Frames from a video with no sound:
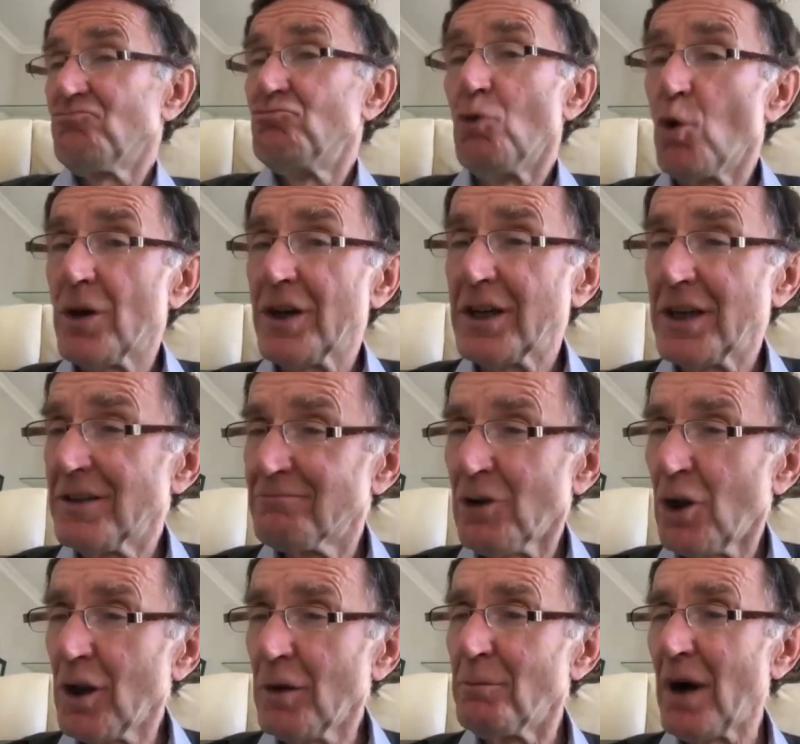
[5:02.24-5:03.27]
walking in
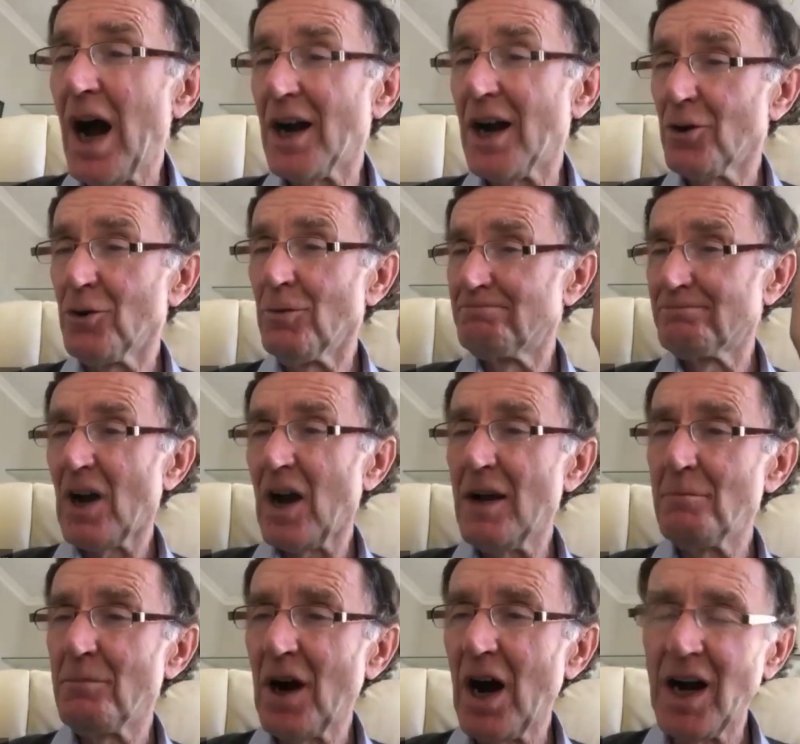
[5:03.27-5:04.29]
Holland Park or
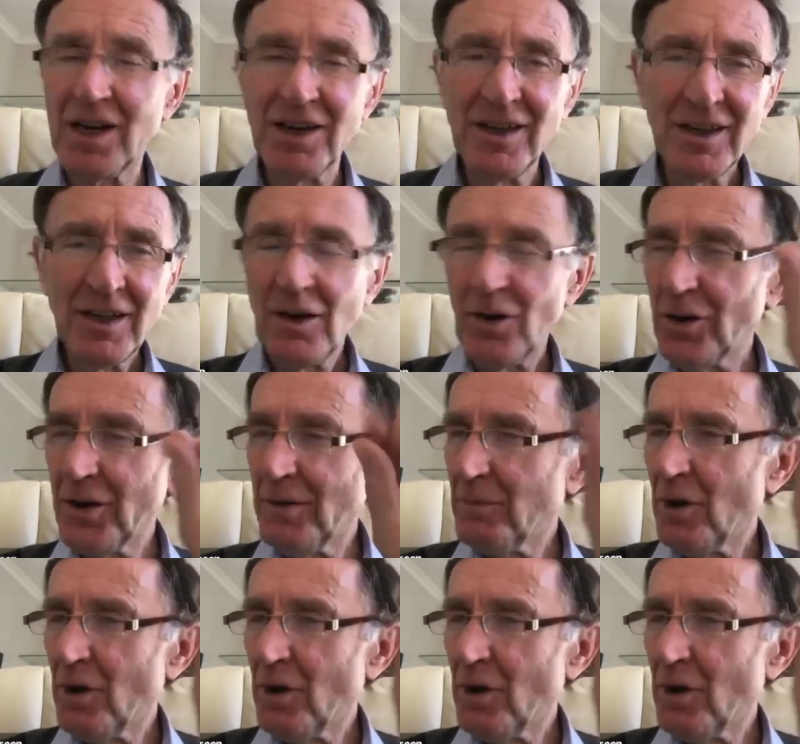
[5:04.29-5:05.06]
Hyde Park on a,